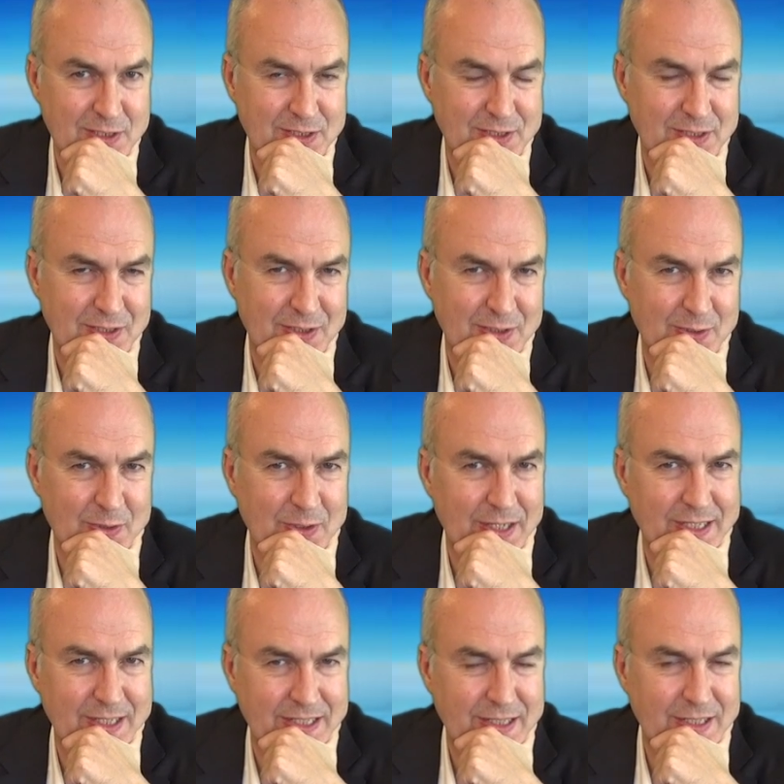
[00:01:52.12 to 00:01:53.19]
So I
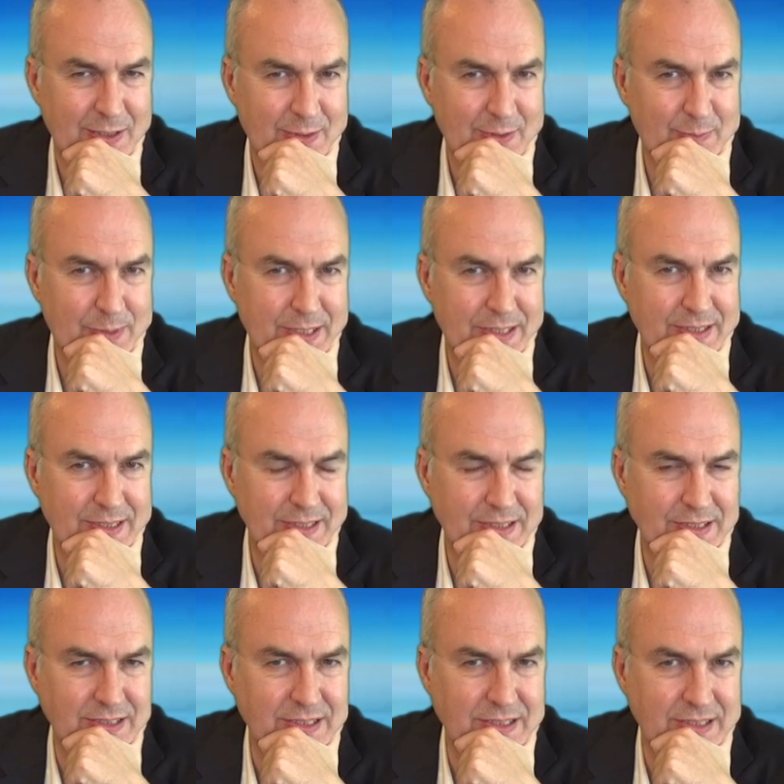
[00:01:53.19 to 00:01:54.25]
did a lot of
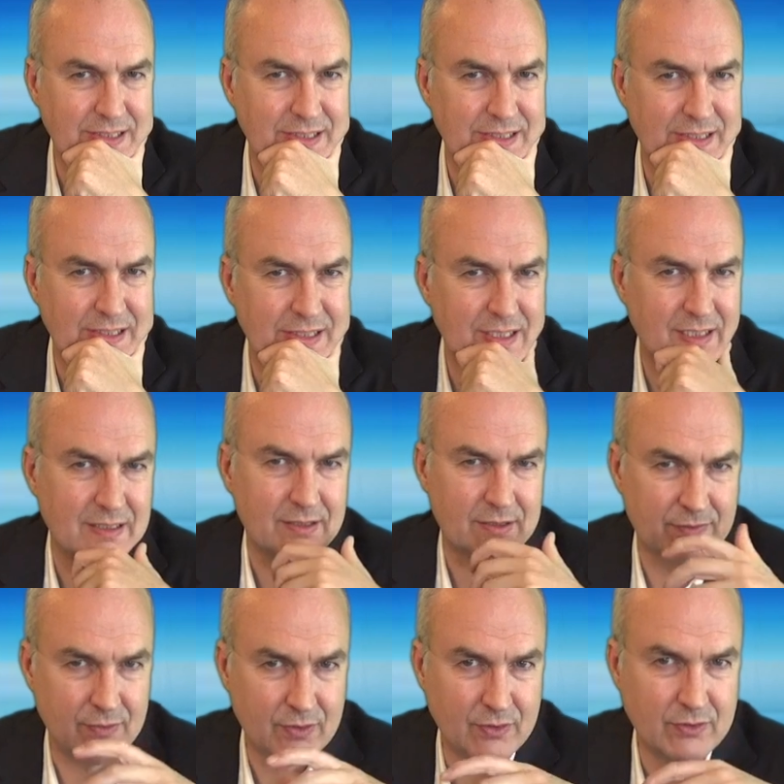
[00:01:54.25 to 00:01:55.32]
meditation, a lot
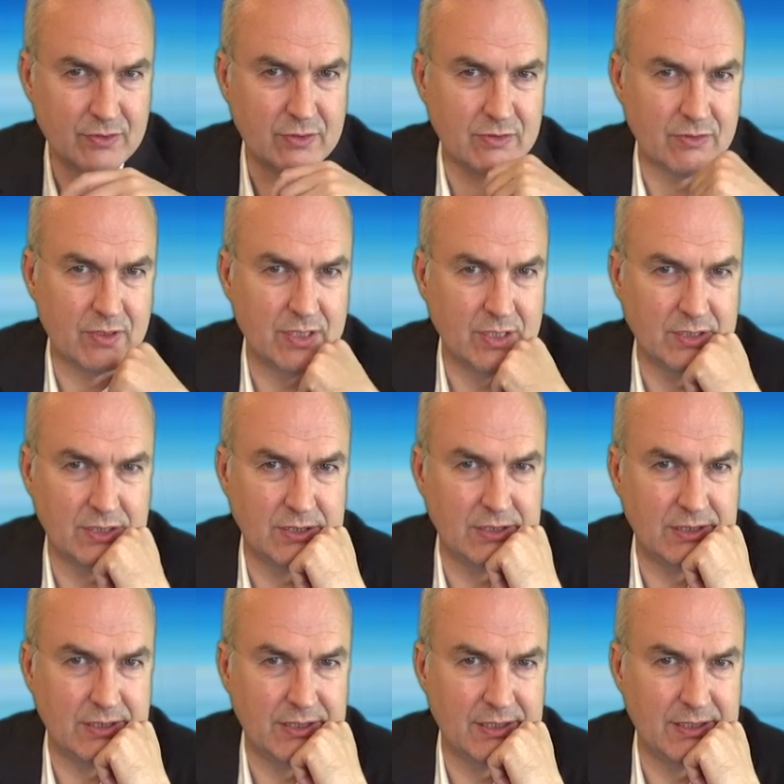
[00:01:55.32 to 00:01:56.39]
of concentration,
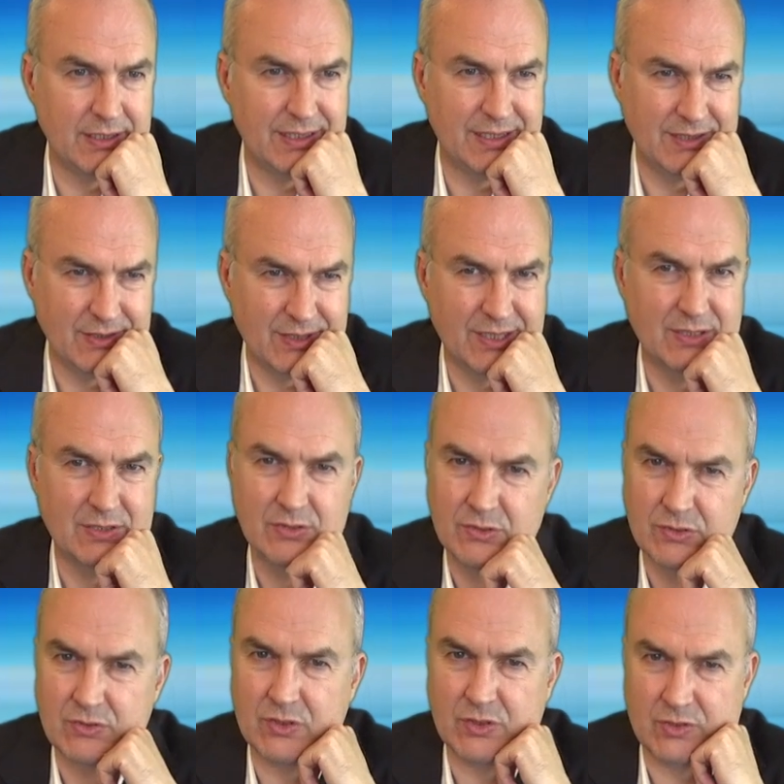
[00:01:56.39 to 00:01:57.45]
and then you get
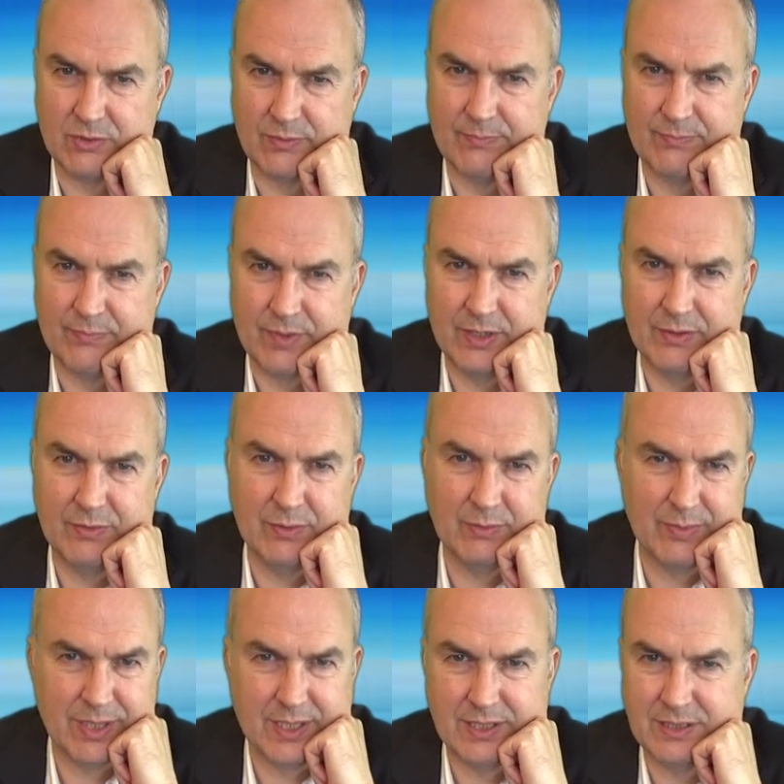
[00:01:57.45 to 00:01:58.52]
control. If you
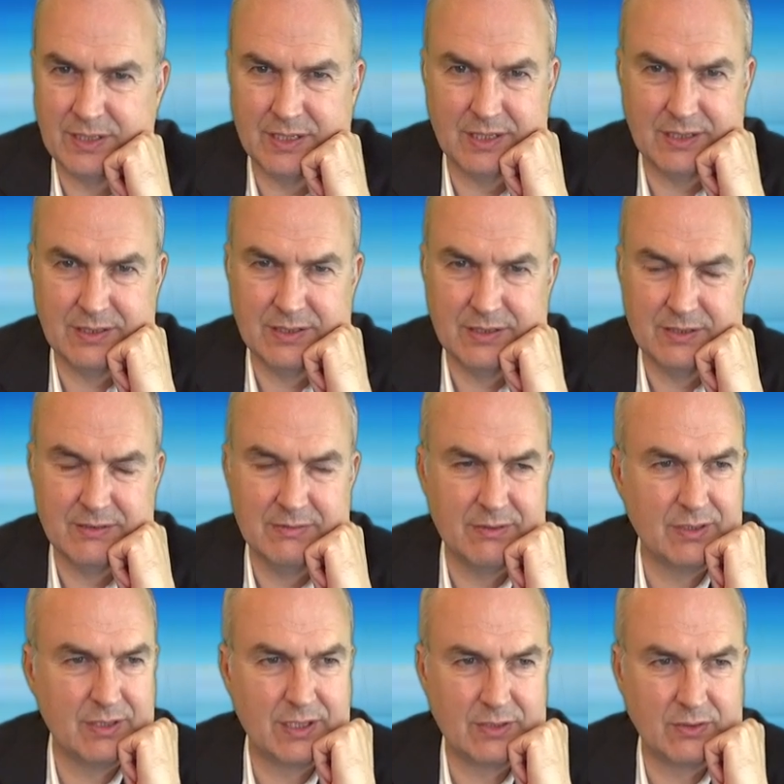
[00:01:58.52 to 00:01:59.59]
meditate,
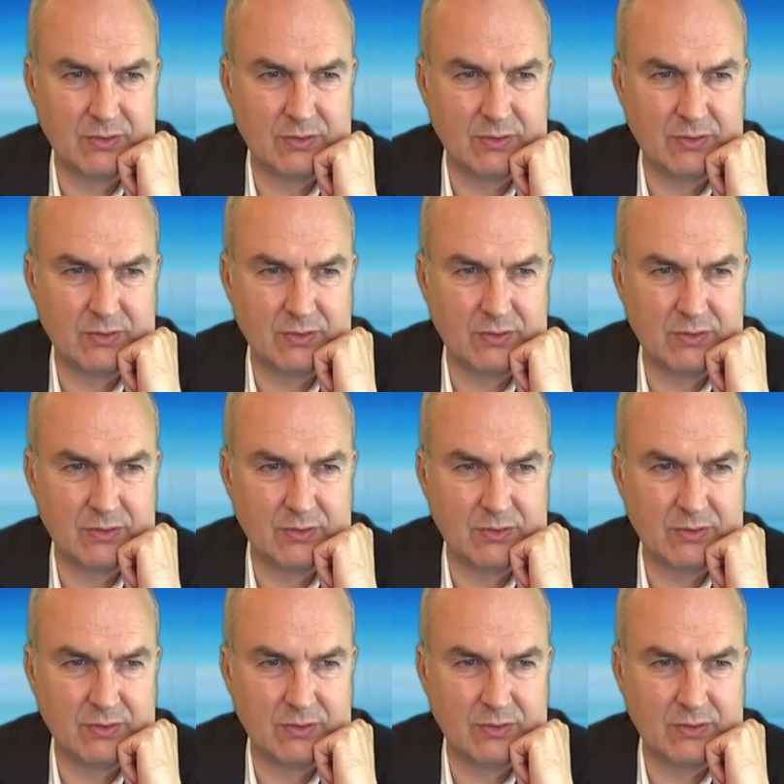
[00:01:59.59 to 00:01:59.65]
you get